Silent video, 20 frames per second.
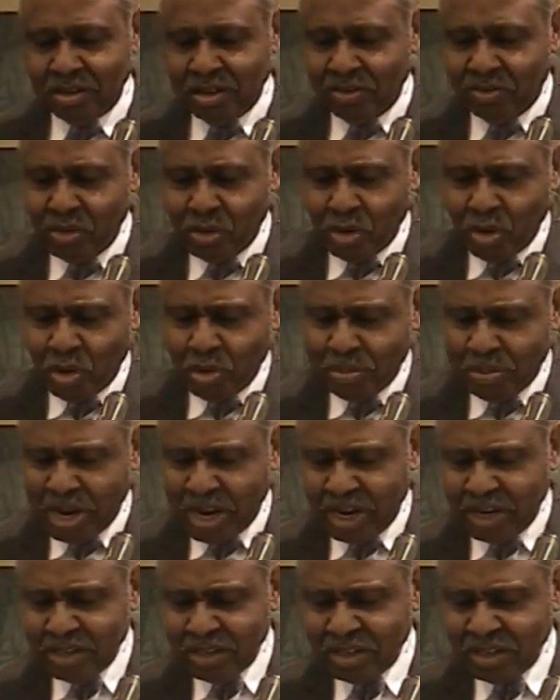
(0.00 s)
if you don't
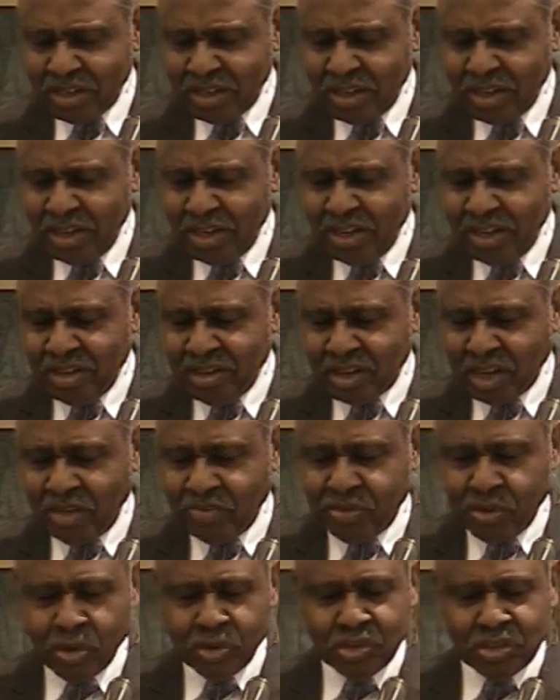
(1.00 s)
mind. Look at
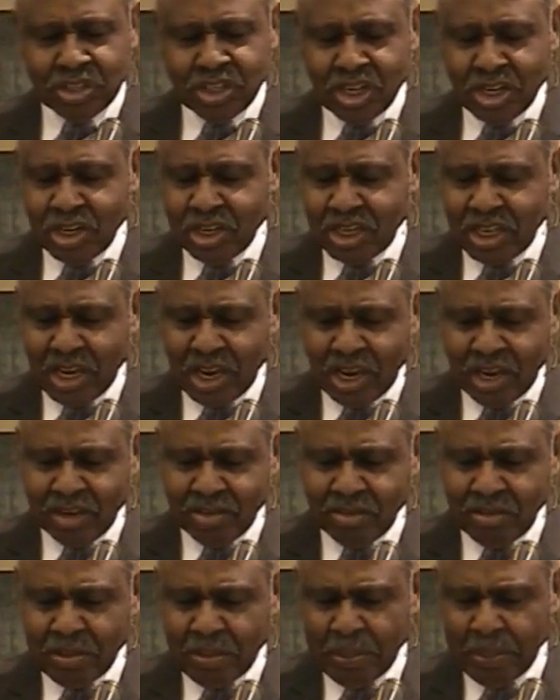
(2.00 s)
verse 10
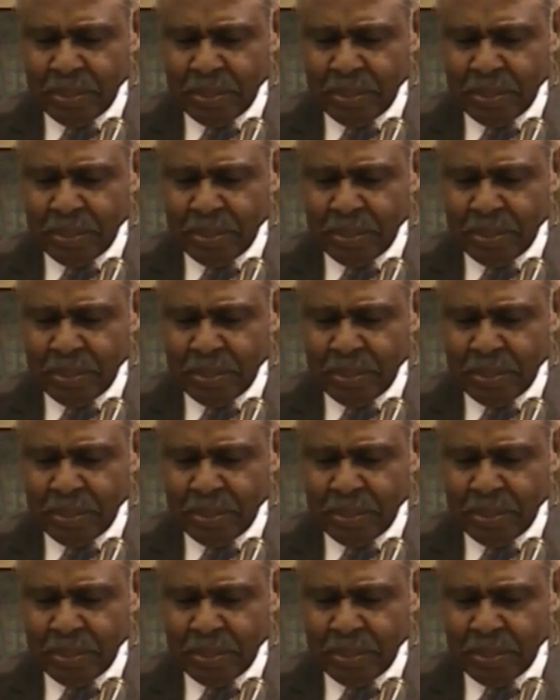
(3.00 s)
again.